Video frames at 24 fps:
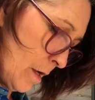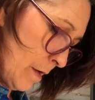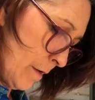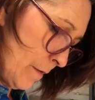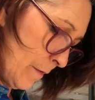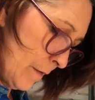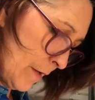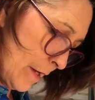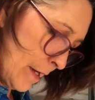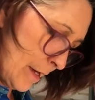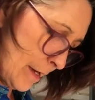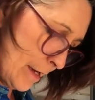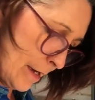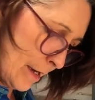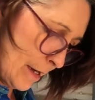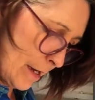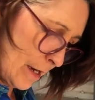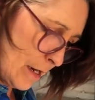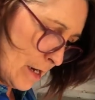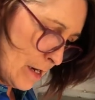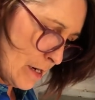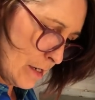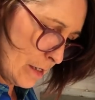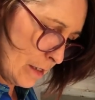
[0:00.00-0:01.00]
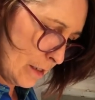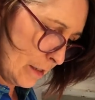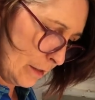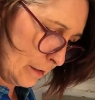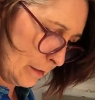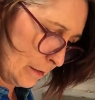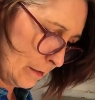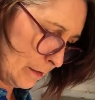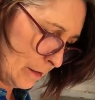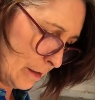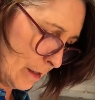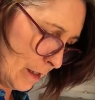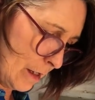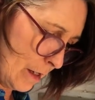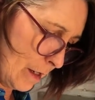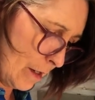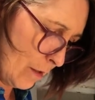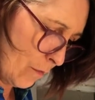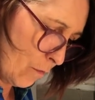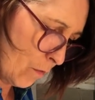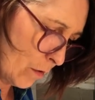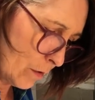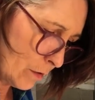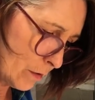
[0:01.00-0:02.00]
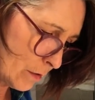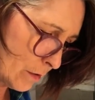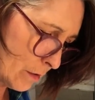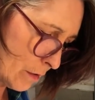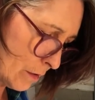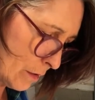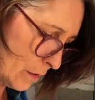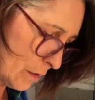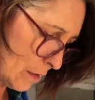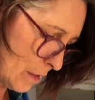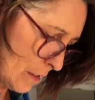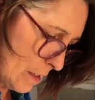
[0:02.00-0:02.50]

Okay, let's see, what does it